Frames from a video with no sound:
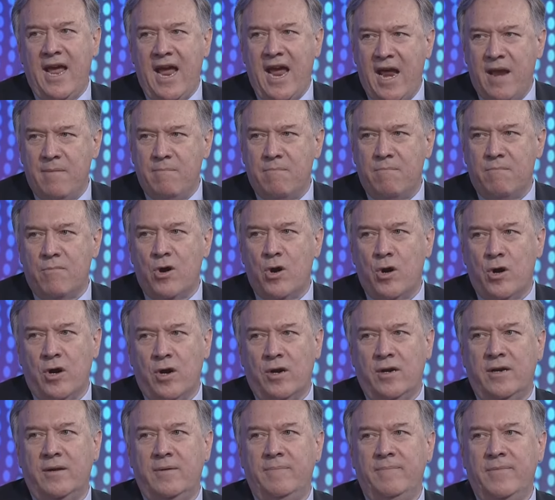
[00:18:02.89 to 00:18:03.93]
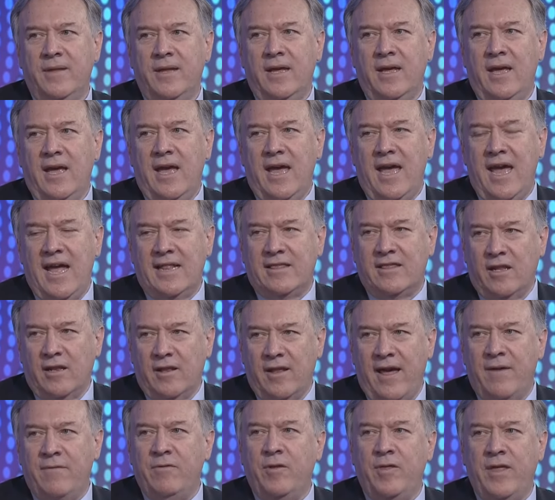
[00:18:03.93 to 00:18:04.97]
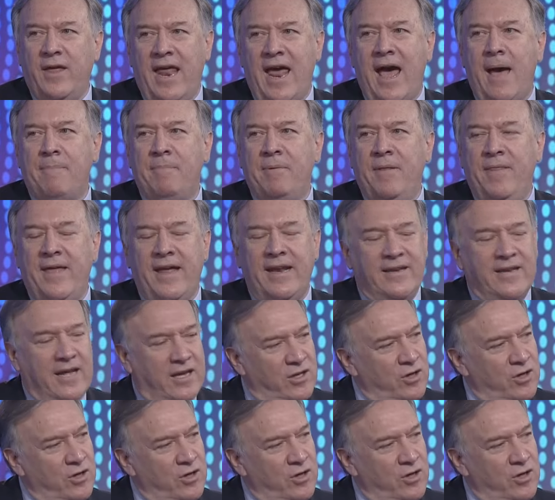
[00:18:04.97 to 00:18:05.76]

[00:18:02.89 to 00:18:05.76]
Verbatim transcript: and murdered at the level that happened that day.